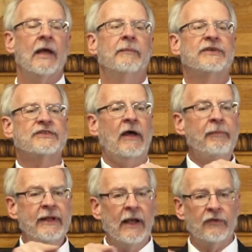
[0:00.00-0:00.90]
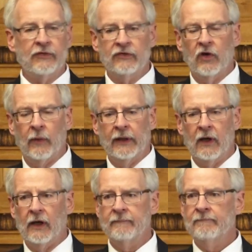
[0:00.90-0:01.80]
But something else is going
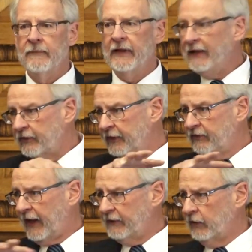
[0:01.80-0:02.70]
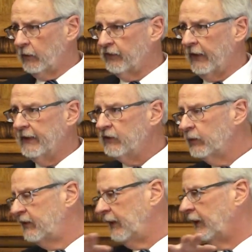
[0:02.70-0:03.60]
on. That's on the technical side. That's
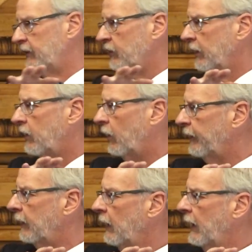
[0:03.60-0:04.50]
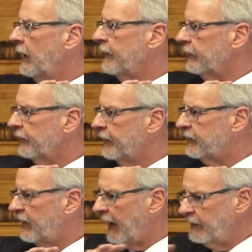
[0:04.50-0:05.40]
what Tillich is going to call the
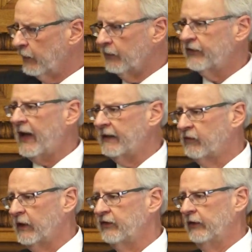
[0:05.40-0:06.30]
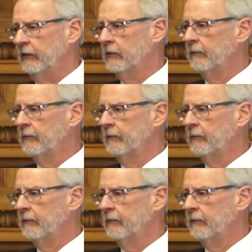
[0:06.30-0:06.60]
technical side of reason,